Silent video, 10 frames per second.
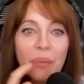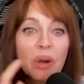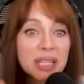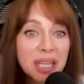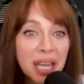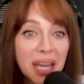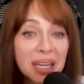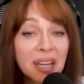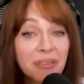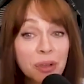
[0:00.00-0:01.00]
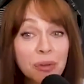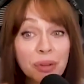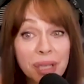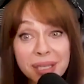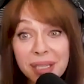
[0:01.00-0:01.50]
And once again, if you've
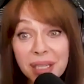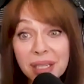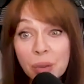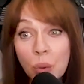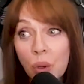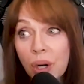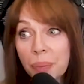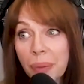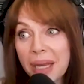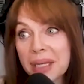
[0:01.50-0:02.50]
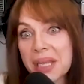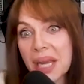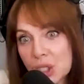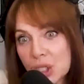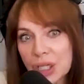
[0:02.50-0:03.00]
listened or paid
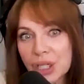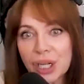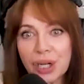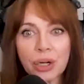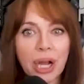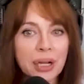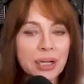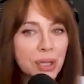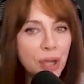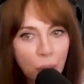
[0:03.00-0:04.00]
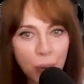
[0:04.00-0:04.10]
attention or gotten to know